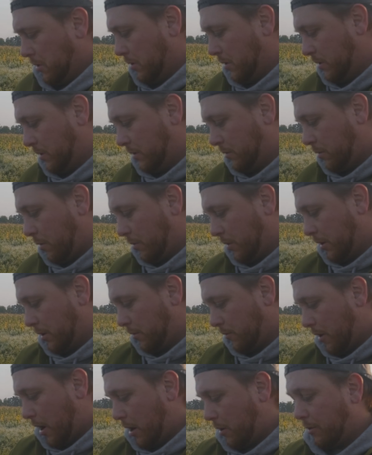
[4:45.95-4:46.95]
This is what we're gonna
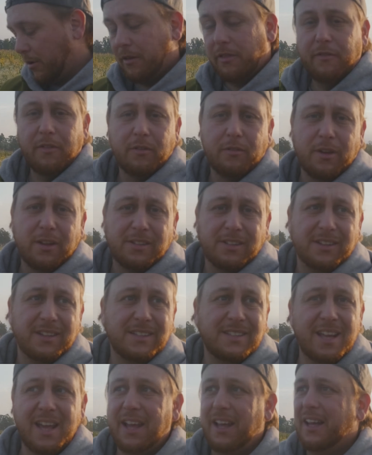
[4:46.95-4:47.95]
rock with for the rest of the
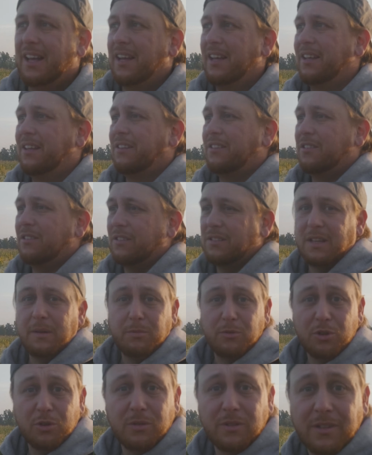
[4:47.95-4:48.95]
day. So let's keep
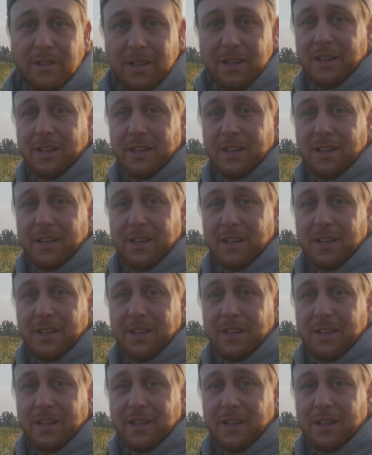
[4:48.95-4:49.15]
shooting.